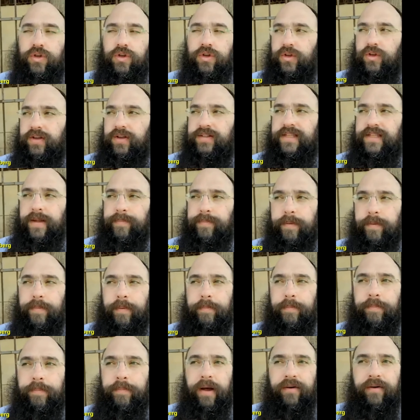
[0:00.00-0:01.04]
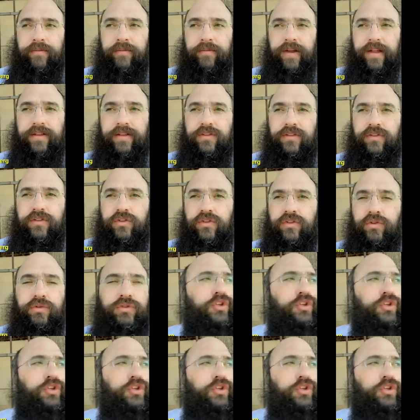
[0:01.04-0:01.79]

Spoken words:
step up above and to do